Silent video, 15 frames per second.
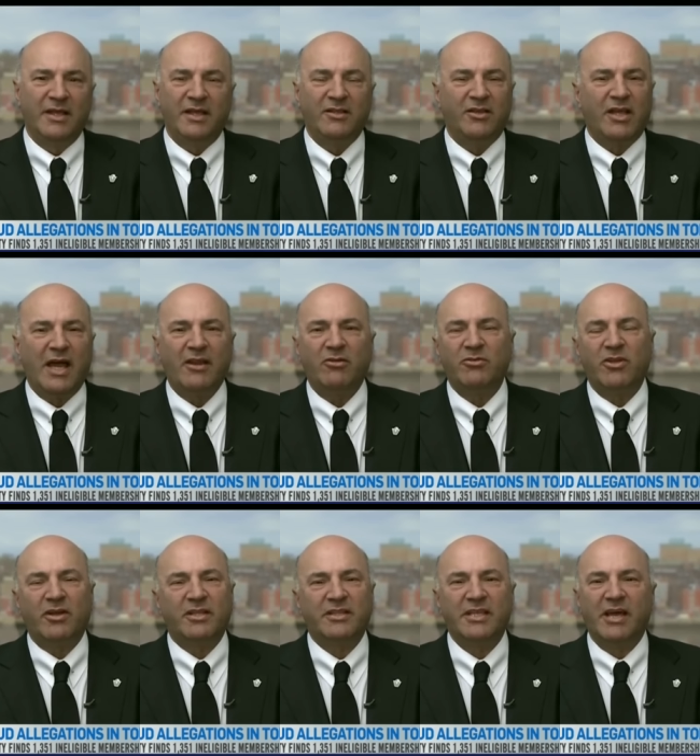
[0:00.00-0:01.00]
Look, I don't
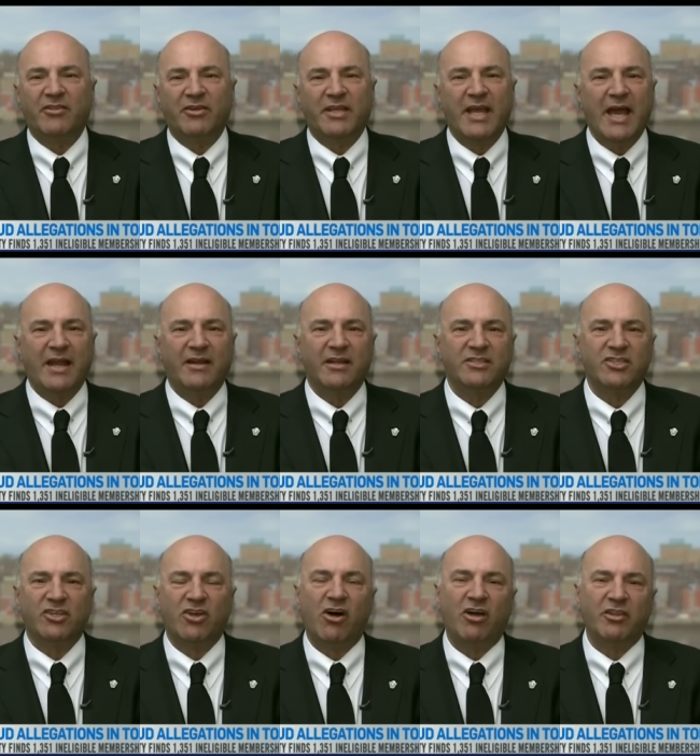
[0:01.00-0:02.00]
look at the other candidates
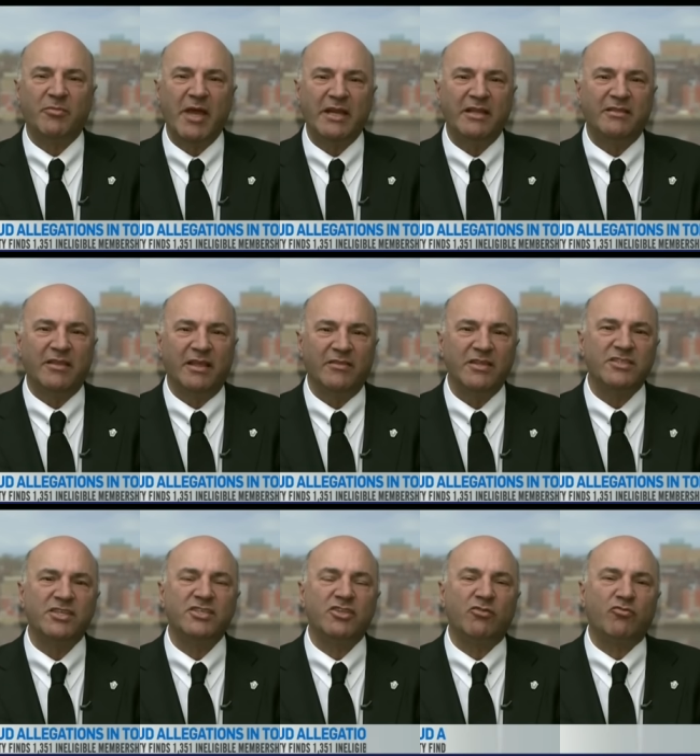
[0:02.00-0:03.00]
and call them anything.
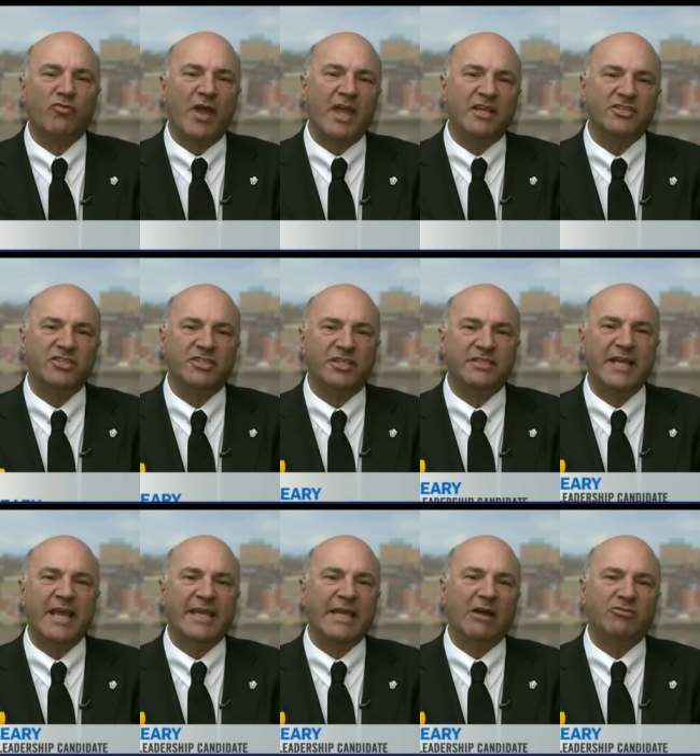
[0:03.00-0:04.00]
This is a race to
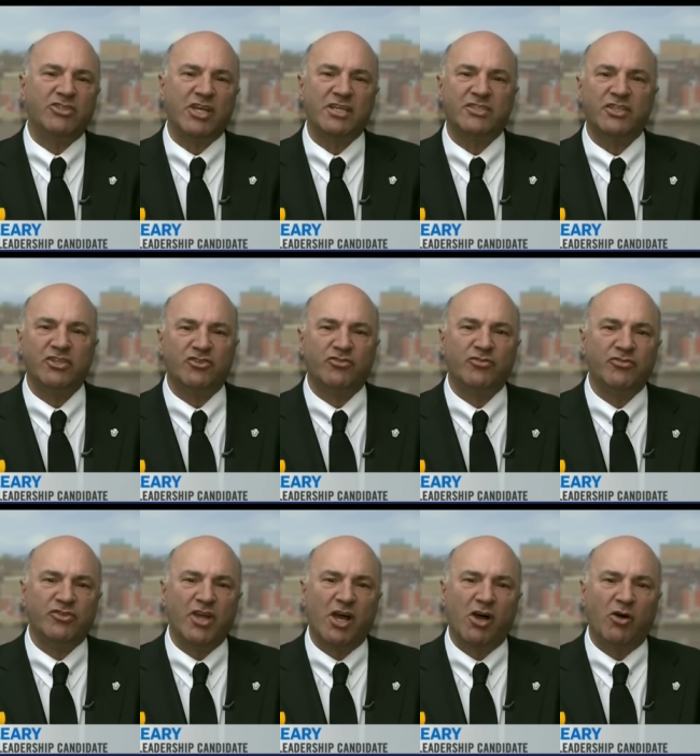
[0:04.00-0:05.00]
take out Justin
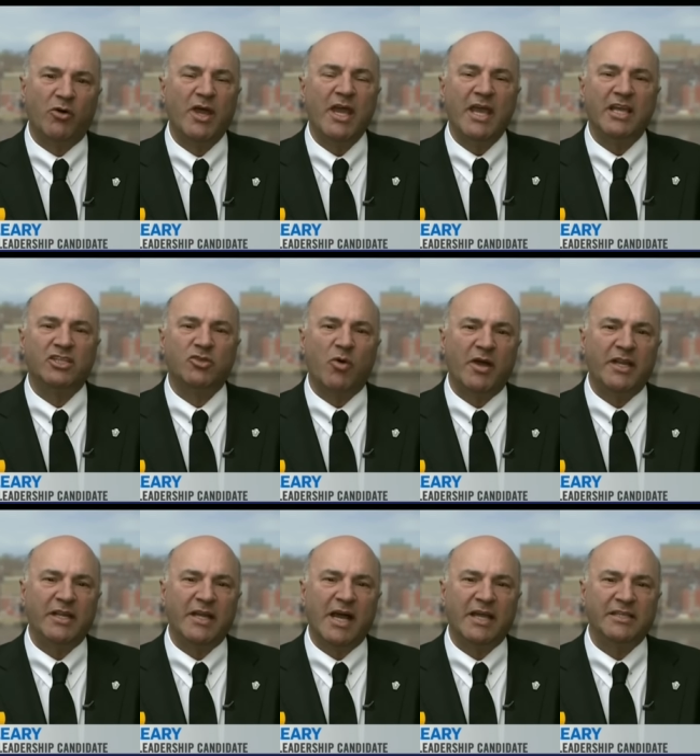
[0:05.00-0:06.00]
Trudeau in
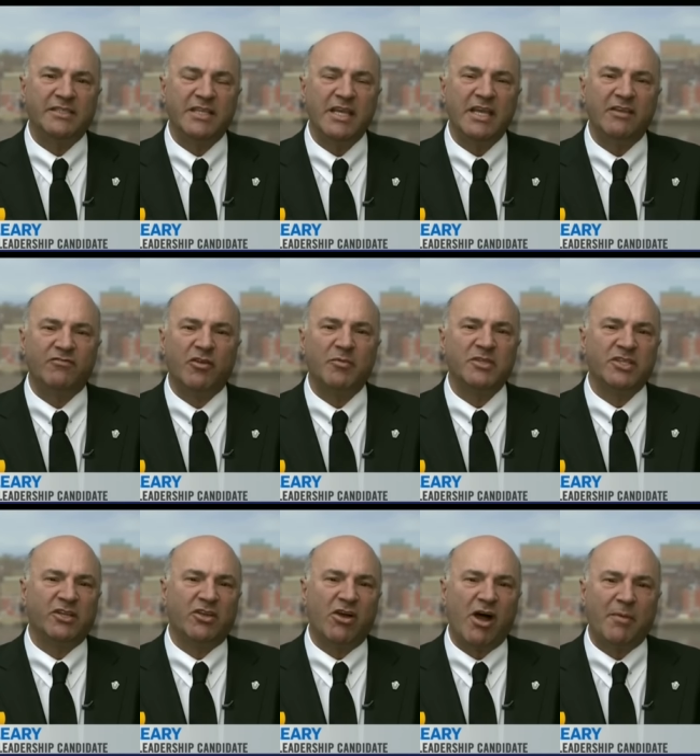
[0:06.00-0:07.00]
2019 from his
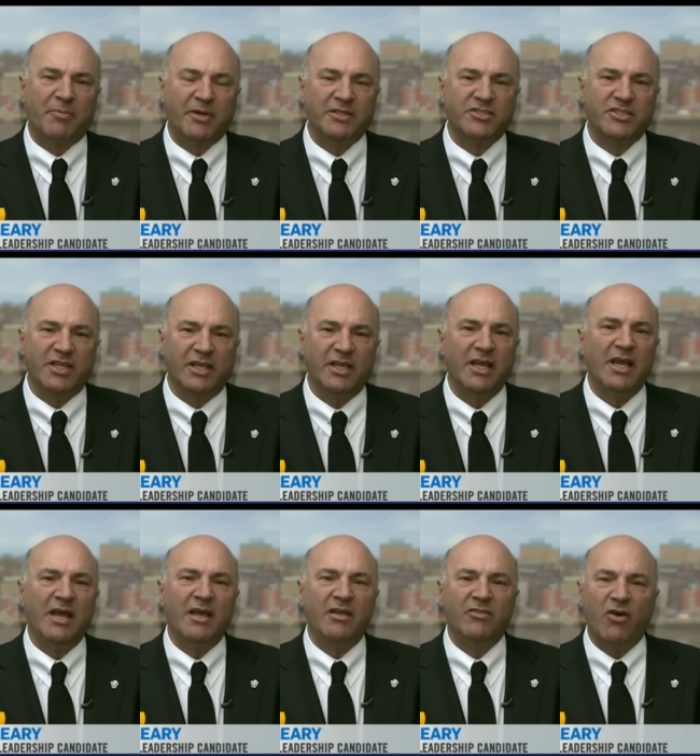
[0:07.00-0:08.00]
incompetency.
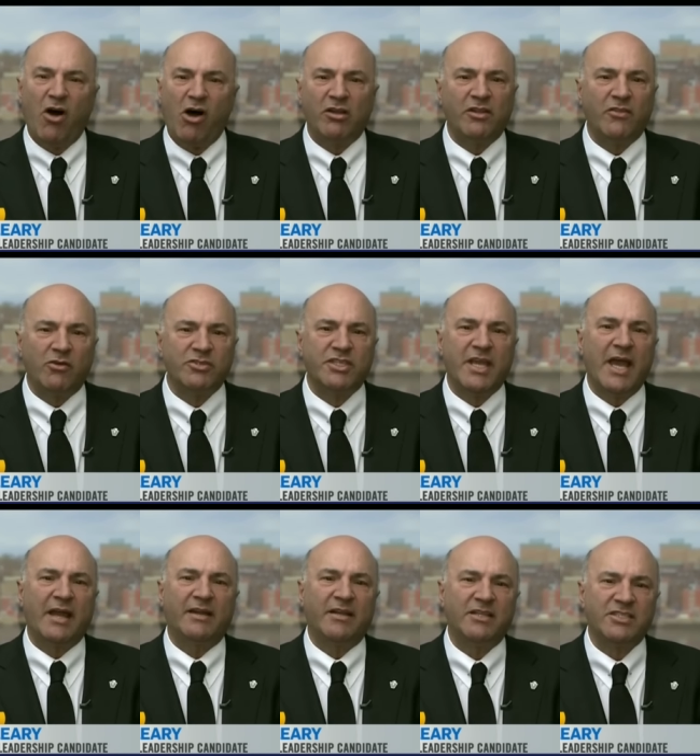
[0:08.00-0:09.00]
All of those
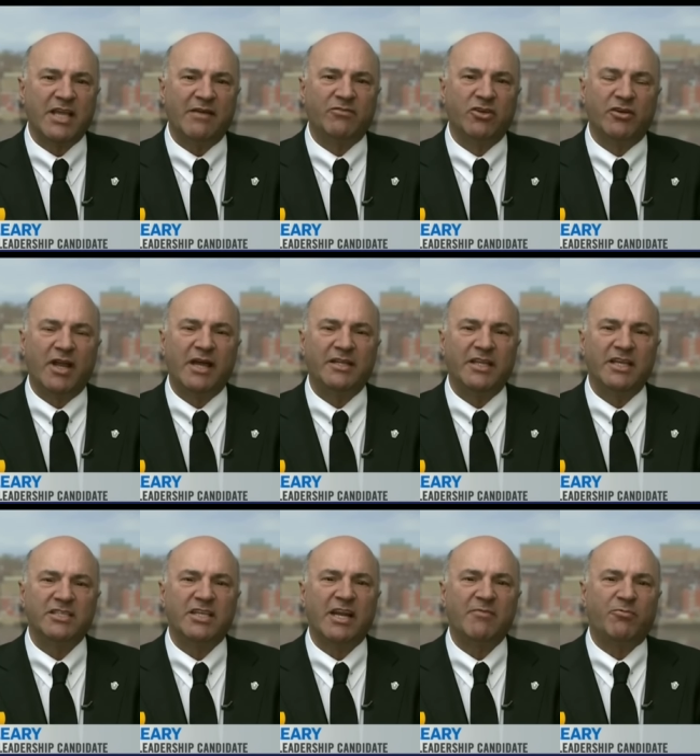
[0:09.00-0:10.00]
candidates have good
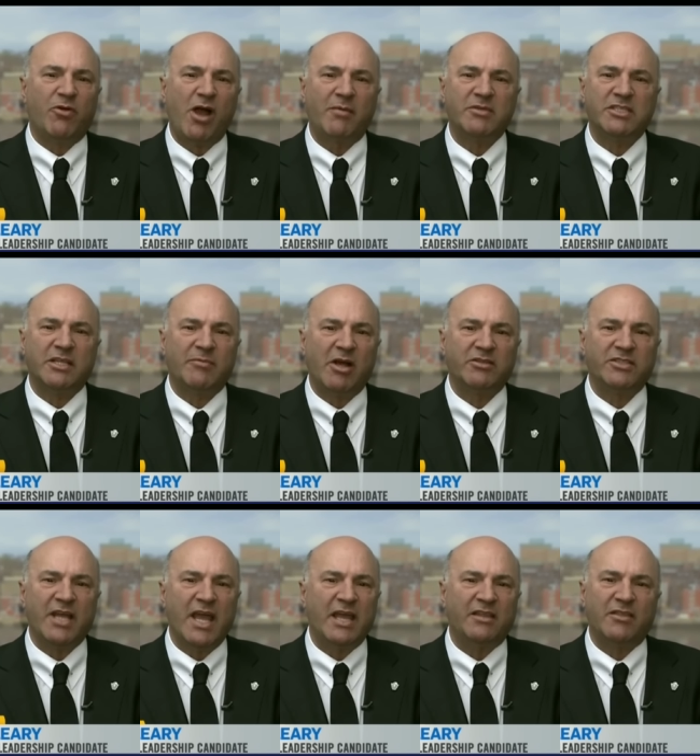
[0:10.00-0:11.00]
ideas, and I promise them I'll
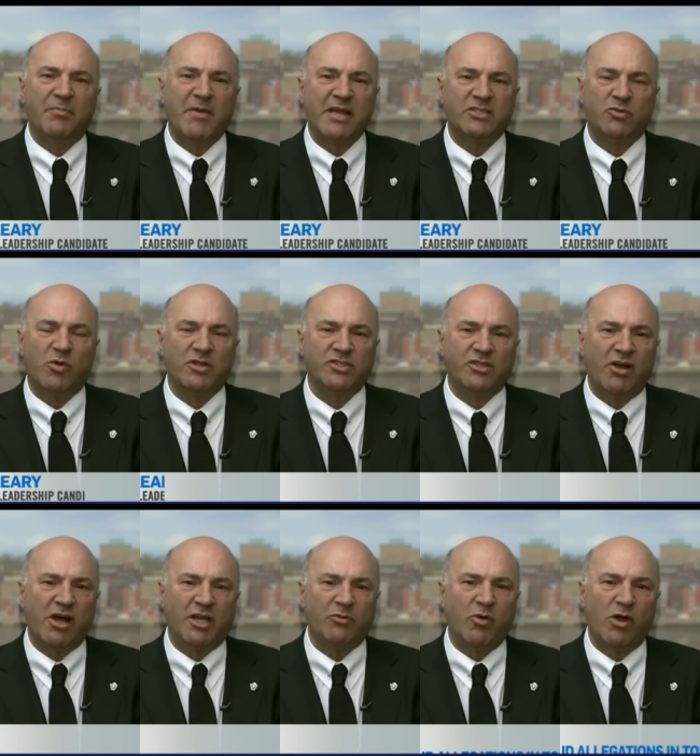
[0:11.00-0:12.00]
take the best ones to
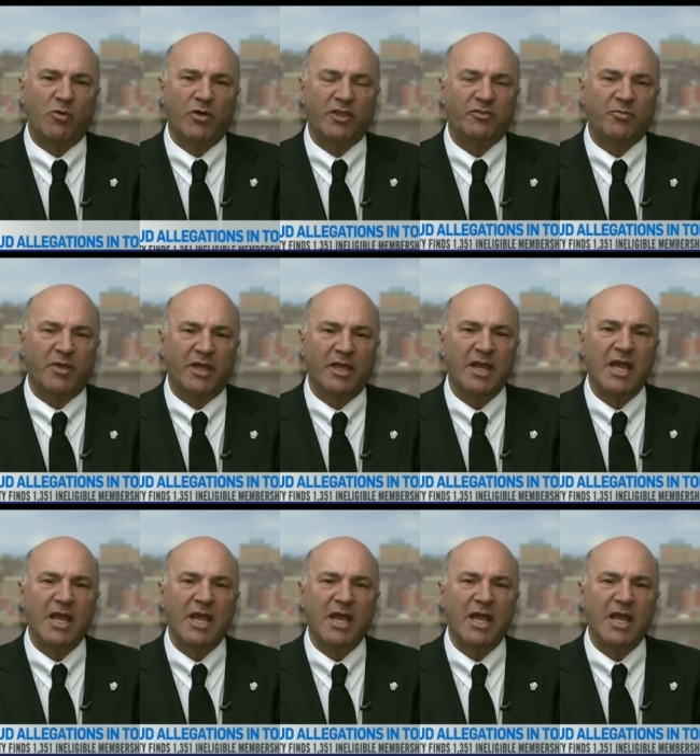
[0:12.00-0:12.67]
Ottawa with me.